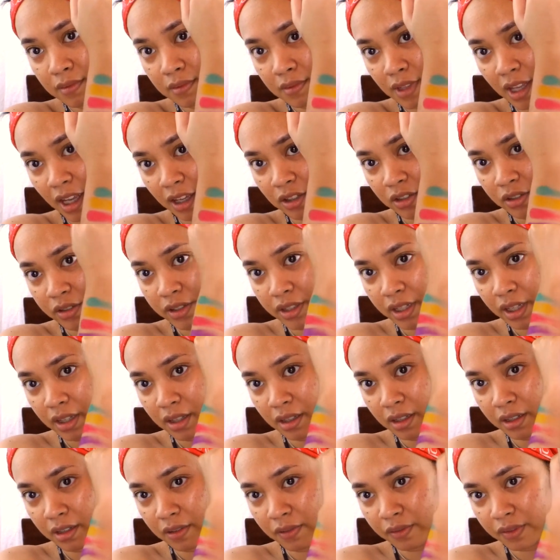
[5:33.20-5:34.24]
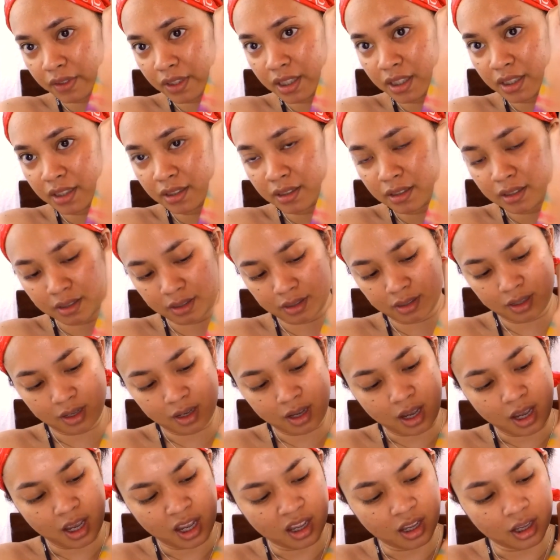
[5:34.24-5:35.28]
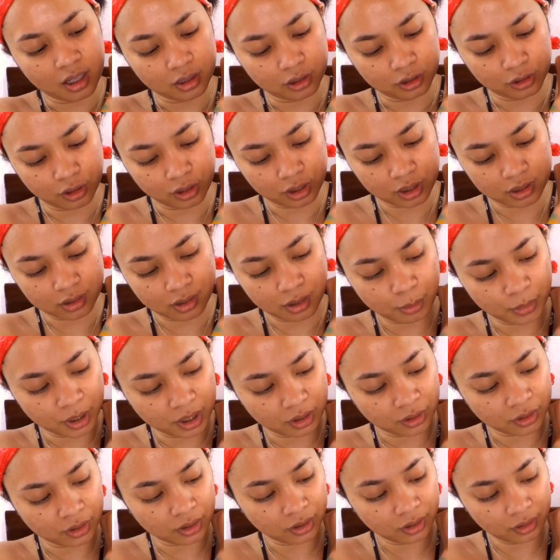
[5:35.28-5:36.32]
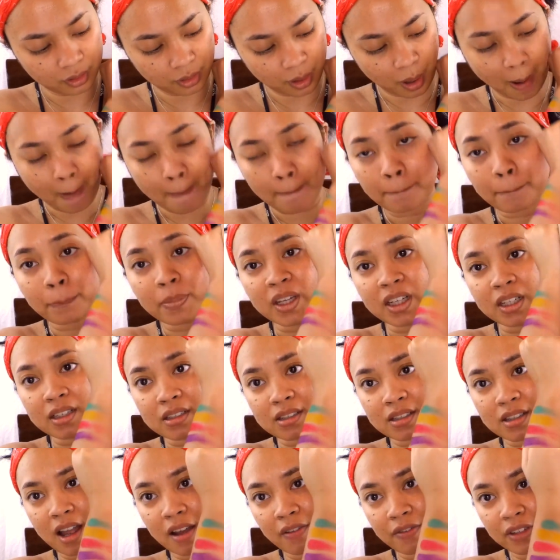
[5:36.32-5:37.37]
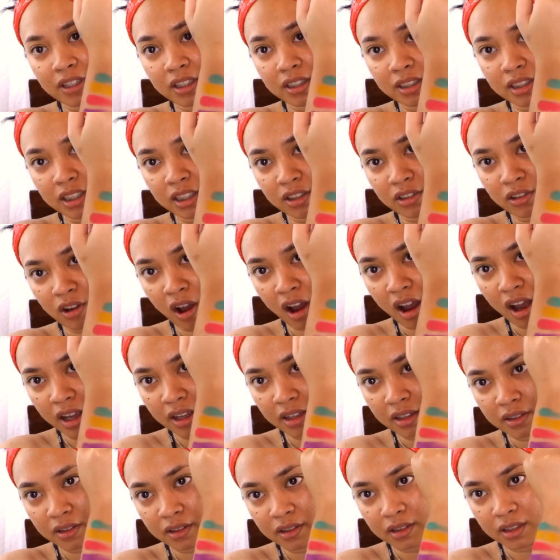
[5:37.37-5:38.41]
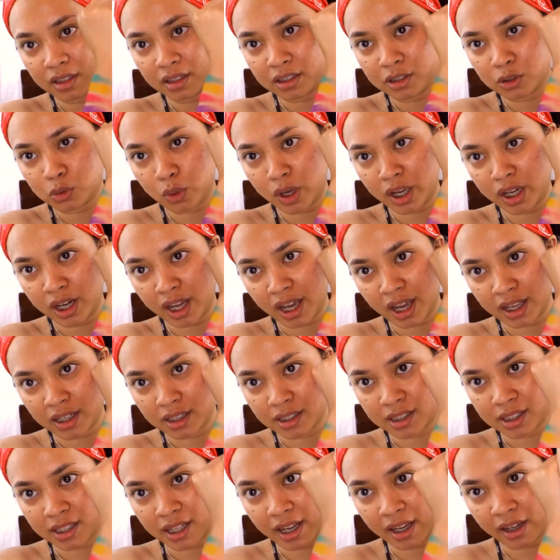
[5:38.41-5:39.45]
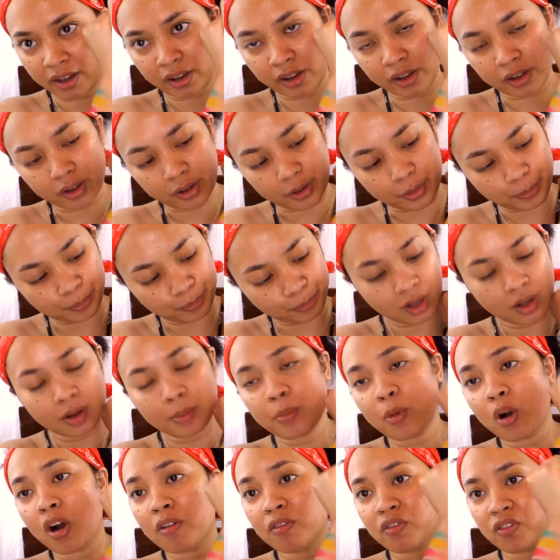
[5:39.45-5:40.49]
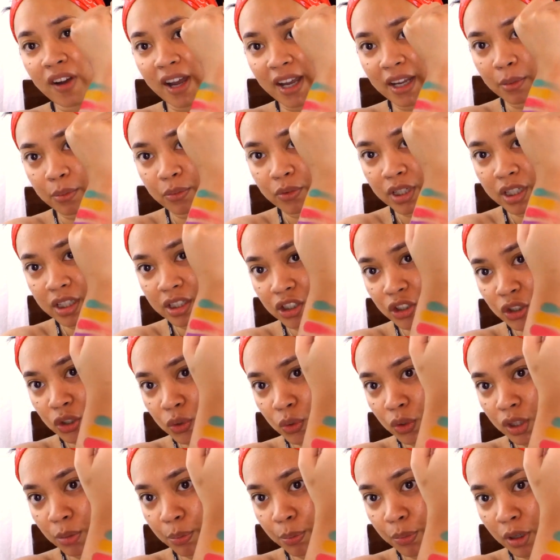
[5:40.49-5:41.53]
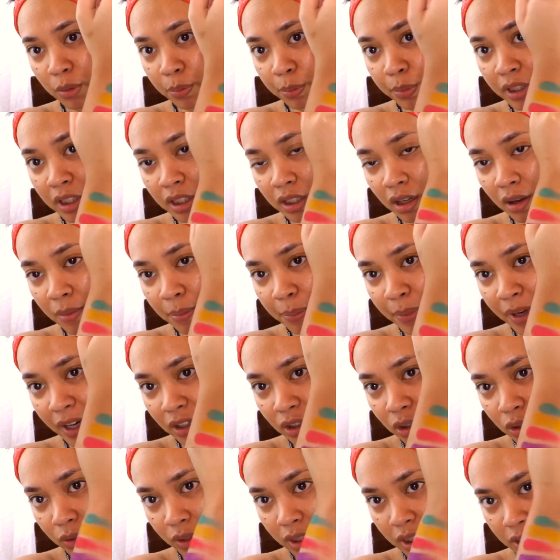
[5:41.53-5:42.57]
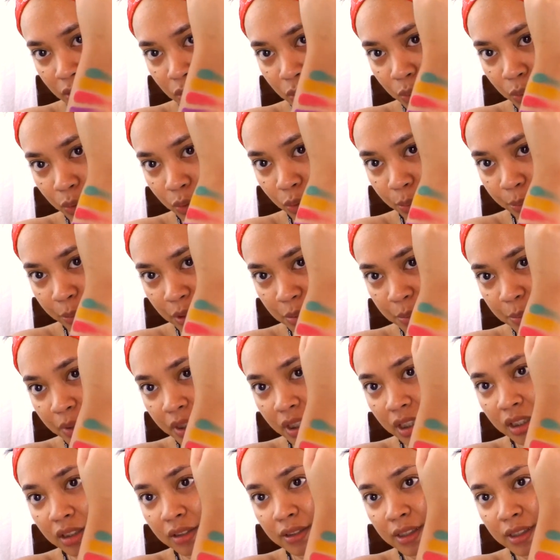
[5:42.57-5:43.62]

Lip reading: Can you see the difference? It looks similar, but it's definitely not. This one has like more vibrance to the purple compared to the Zulu purple.